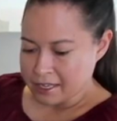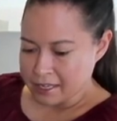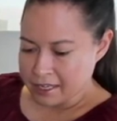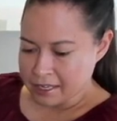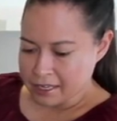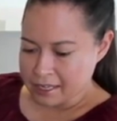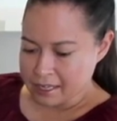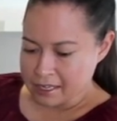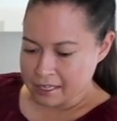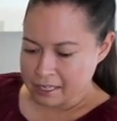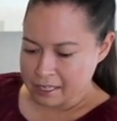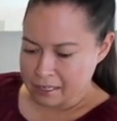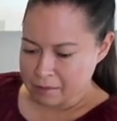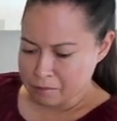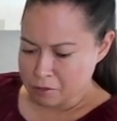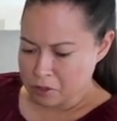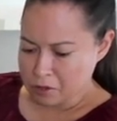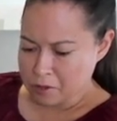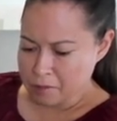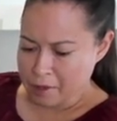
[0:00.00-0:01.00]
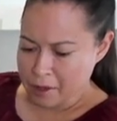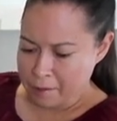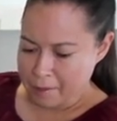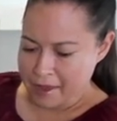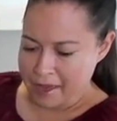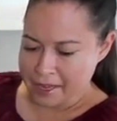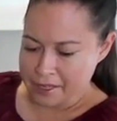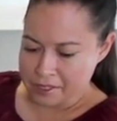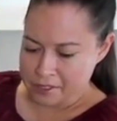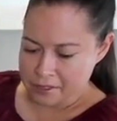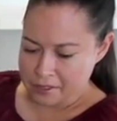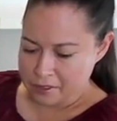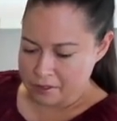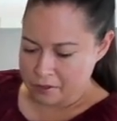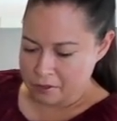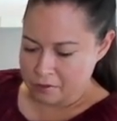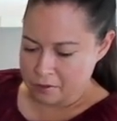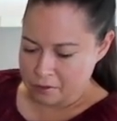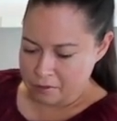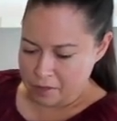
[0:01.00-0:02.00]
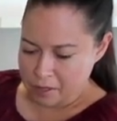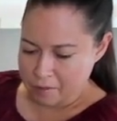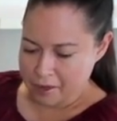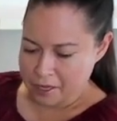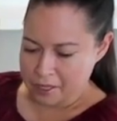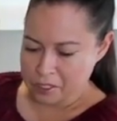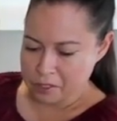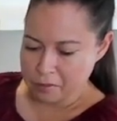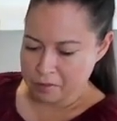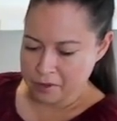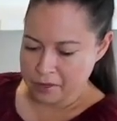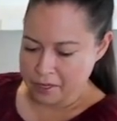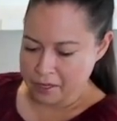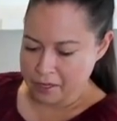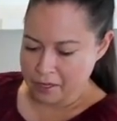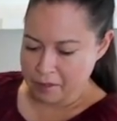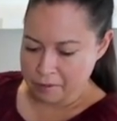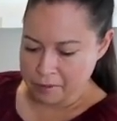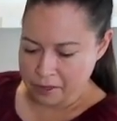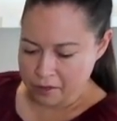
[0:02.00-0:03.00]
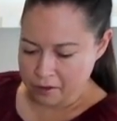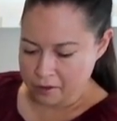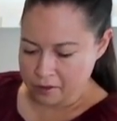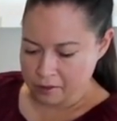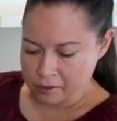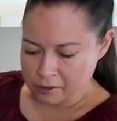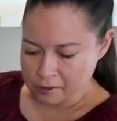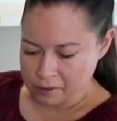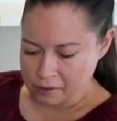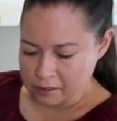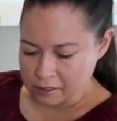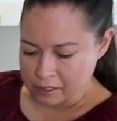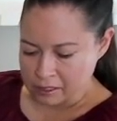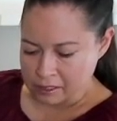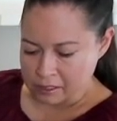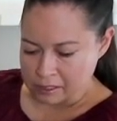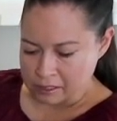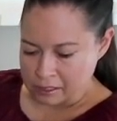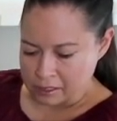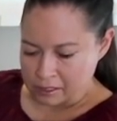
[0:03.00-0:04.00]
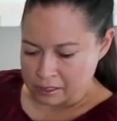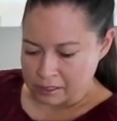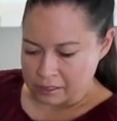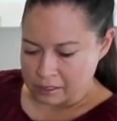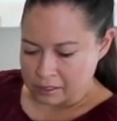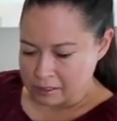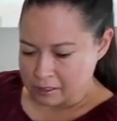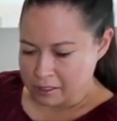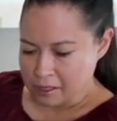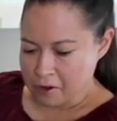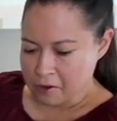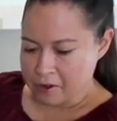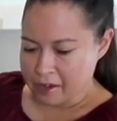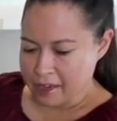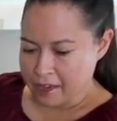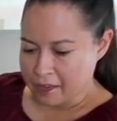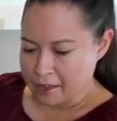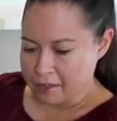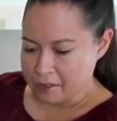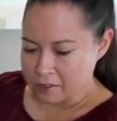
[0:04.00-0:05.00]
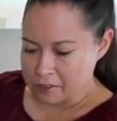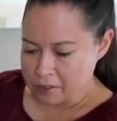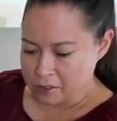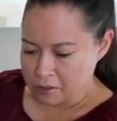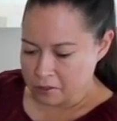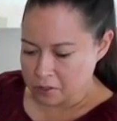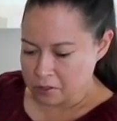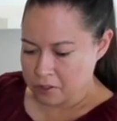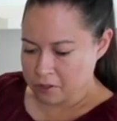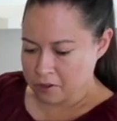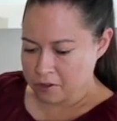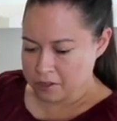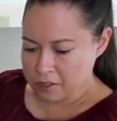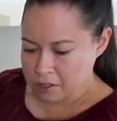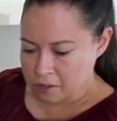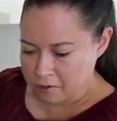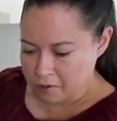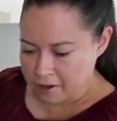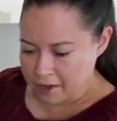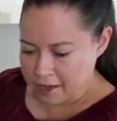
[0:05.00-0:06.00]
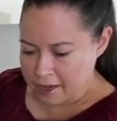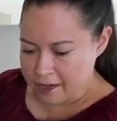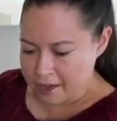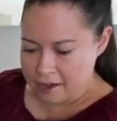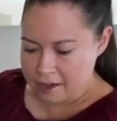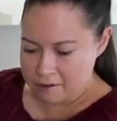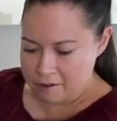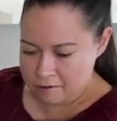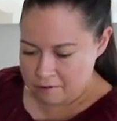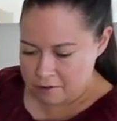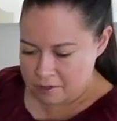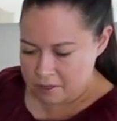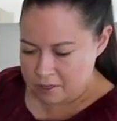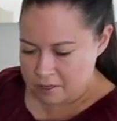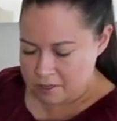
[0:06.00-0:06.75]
I'm um, doing my best. Doing my best to bring it up here. Okay, so stir this around.